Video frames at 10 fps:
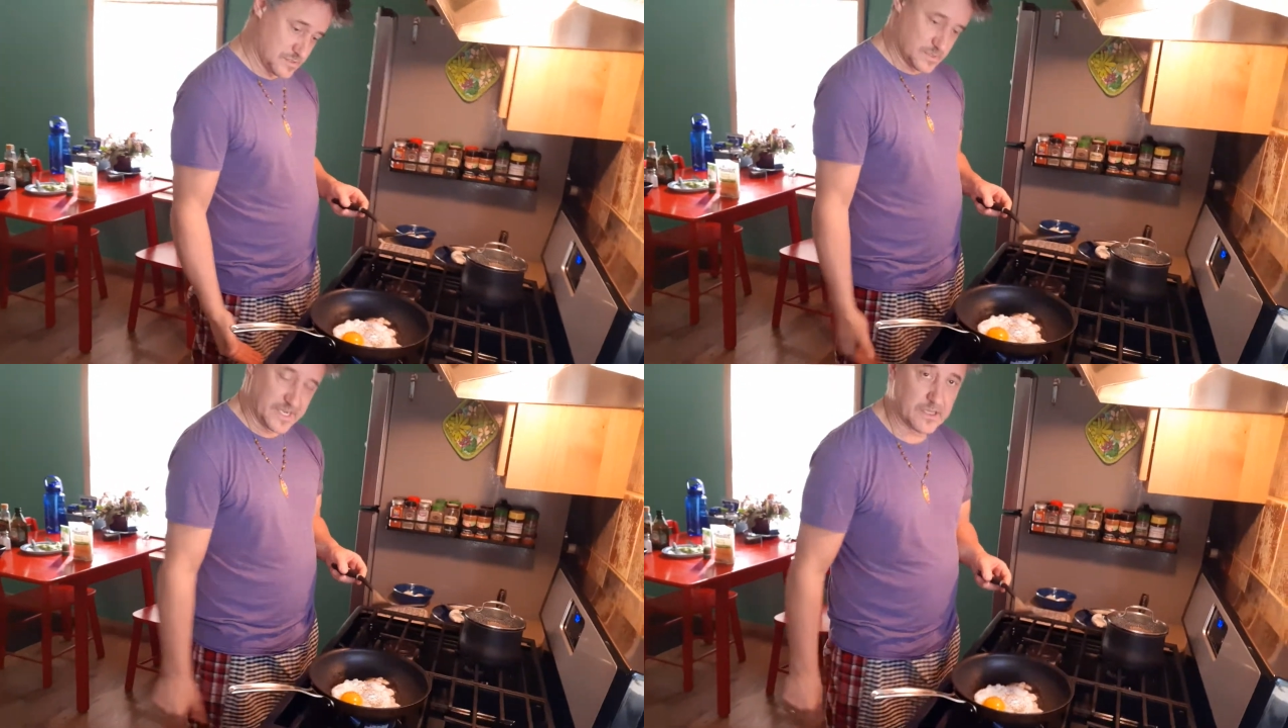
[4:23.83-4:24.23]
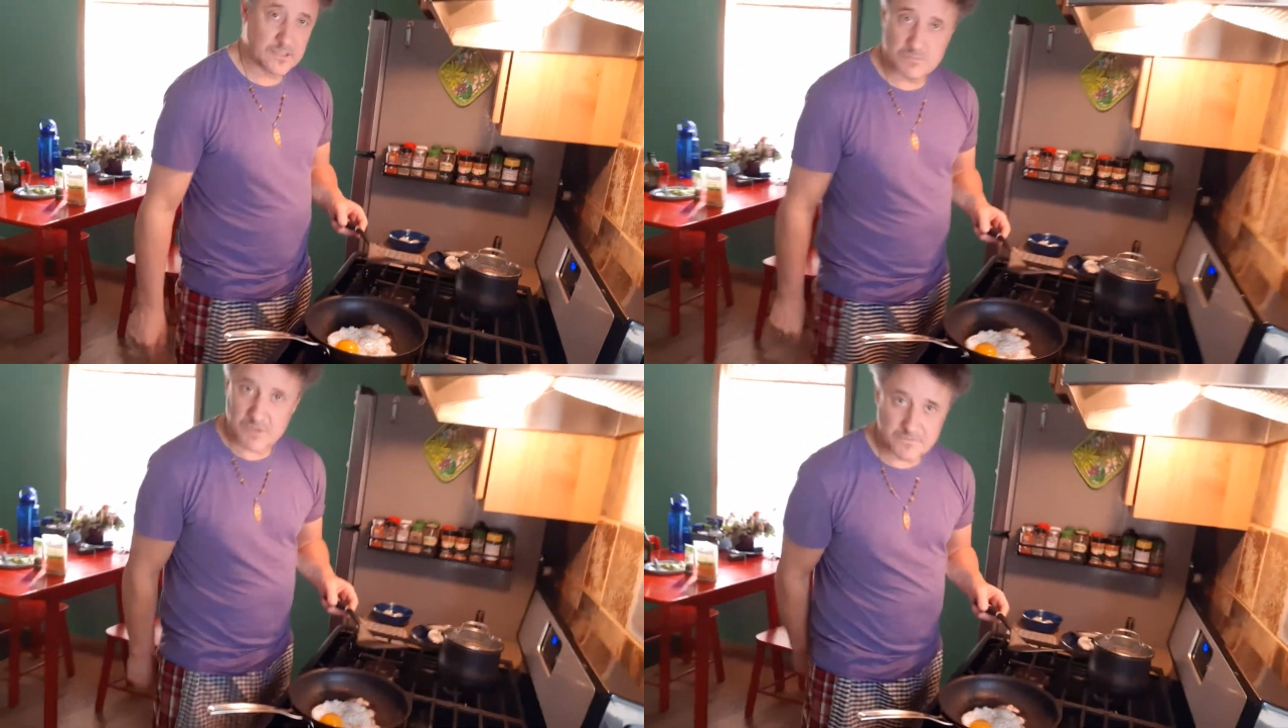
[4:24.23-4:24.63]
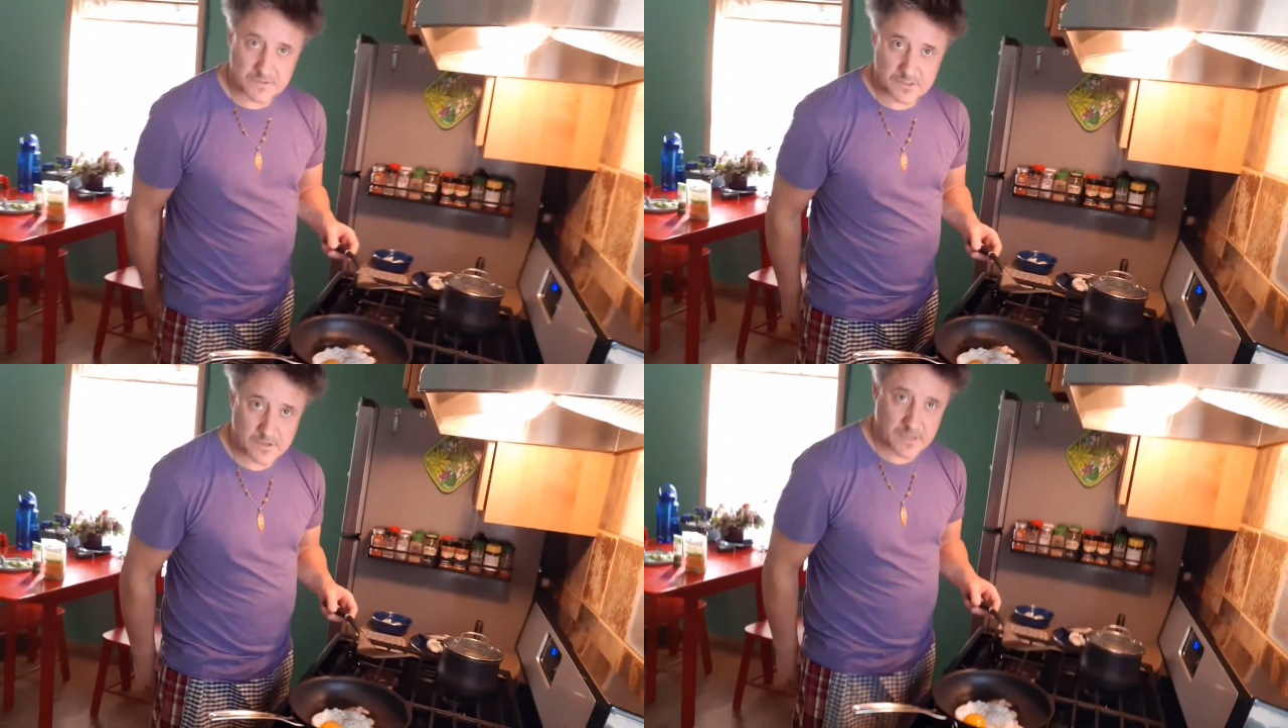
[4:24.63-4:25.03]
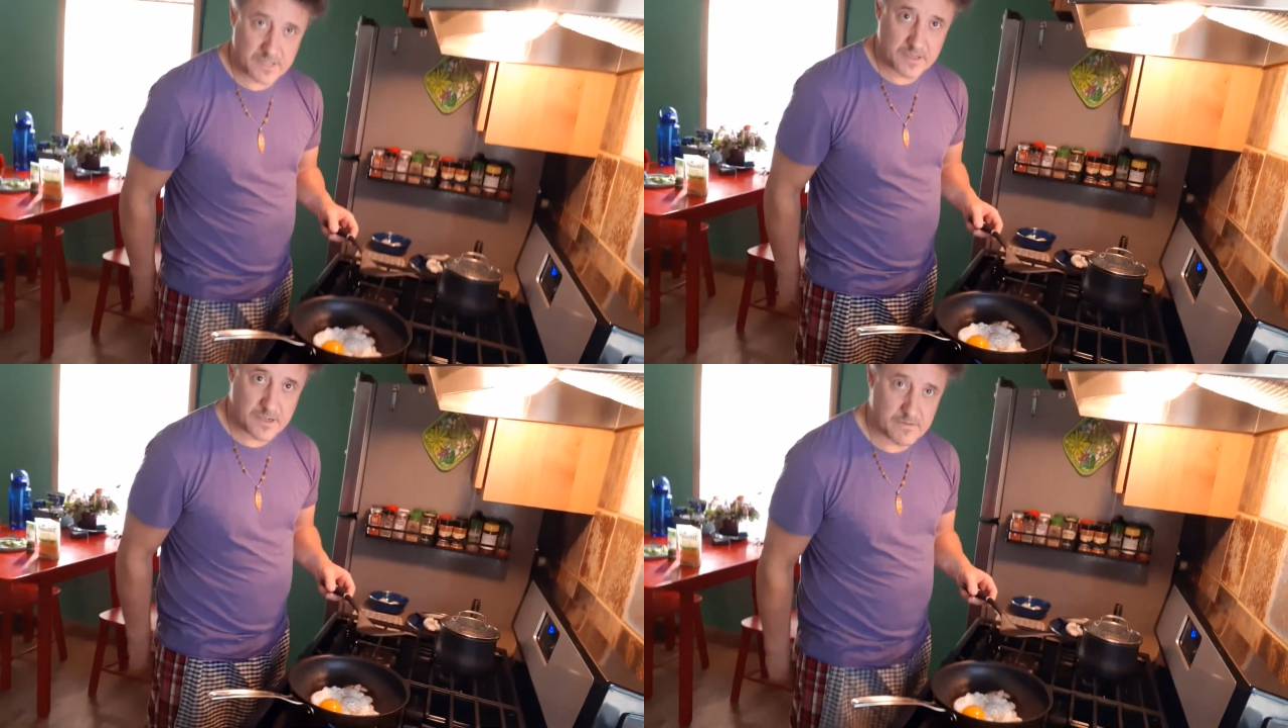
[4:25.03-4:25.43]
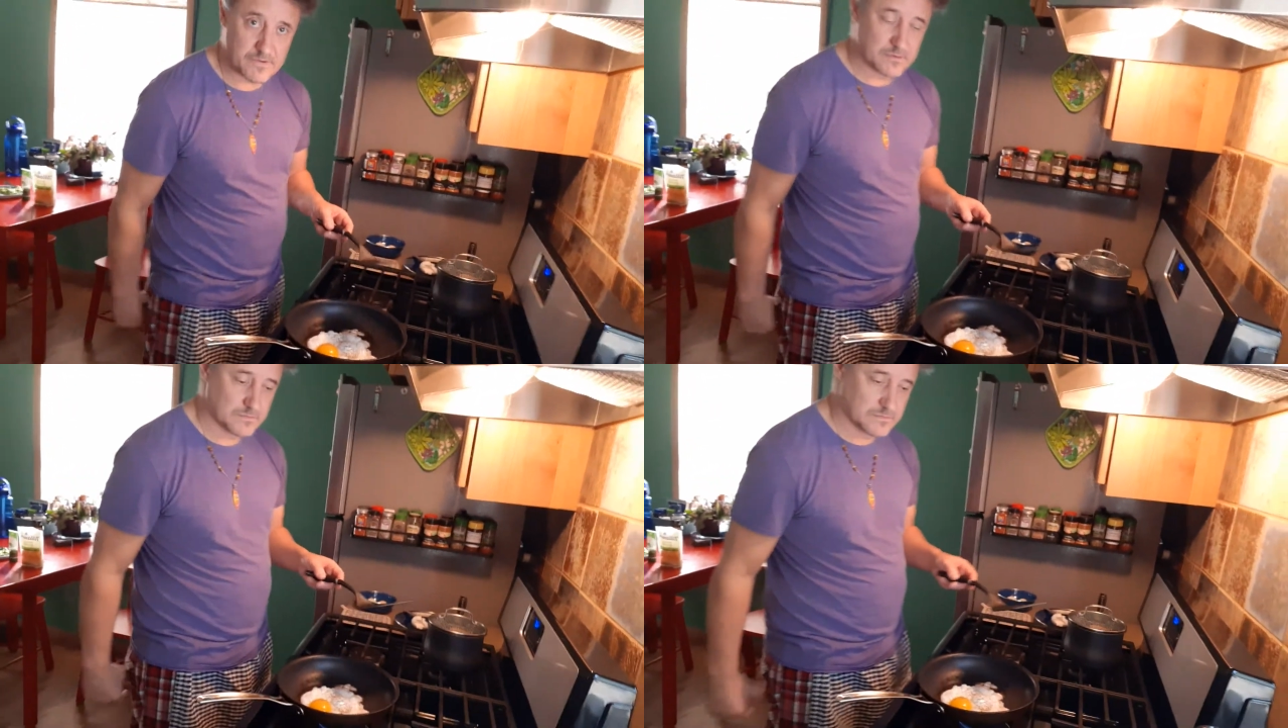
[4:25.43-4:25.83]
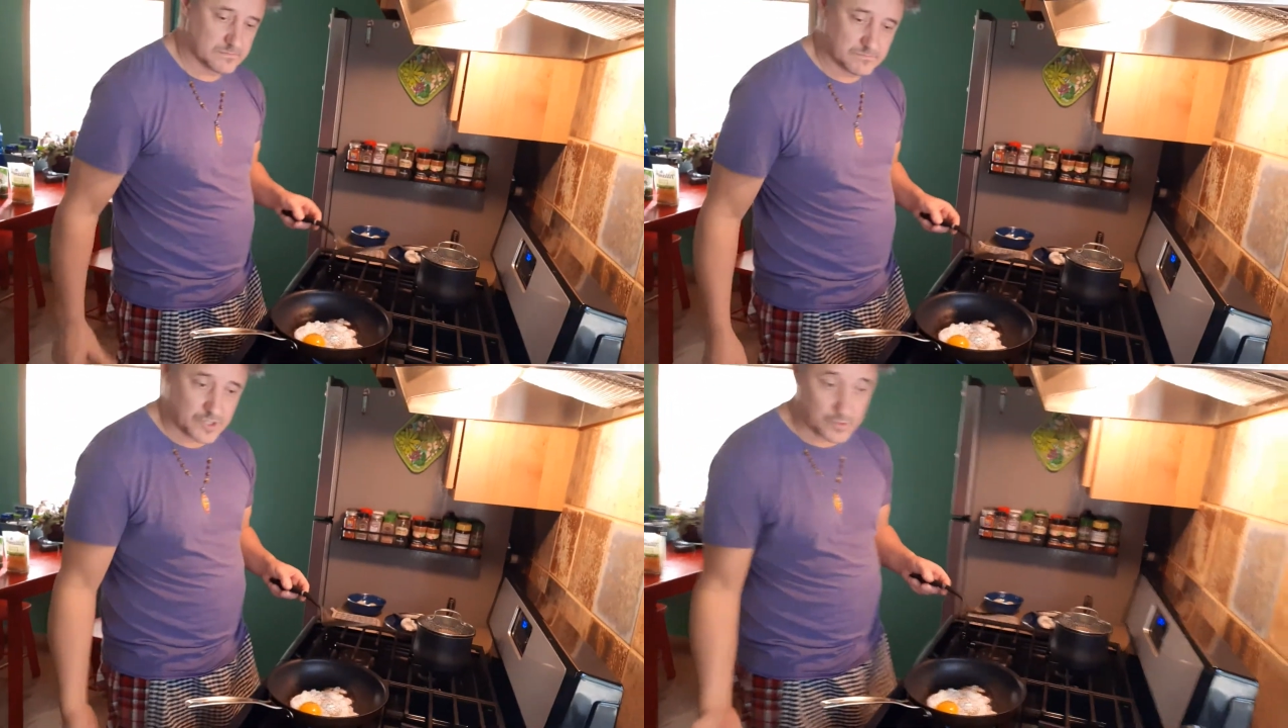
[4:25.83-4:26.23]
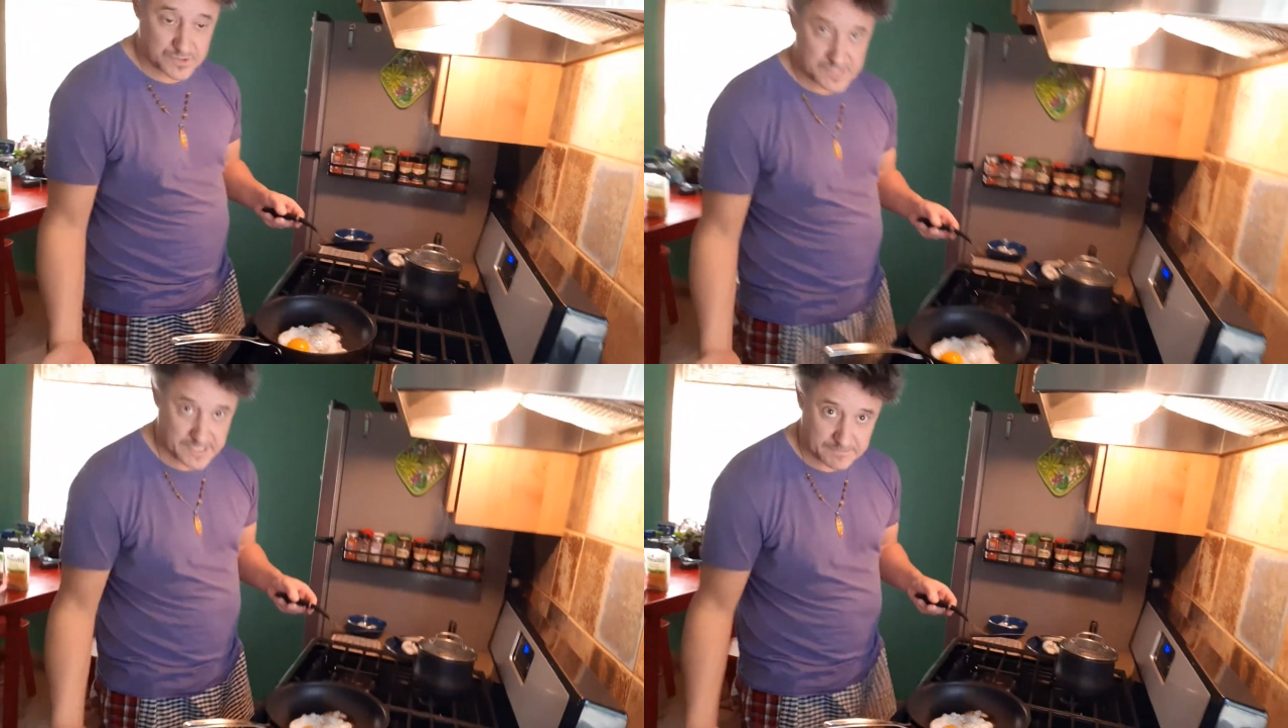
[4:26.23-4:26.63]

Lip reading: English muffins are in the oven toasting.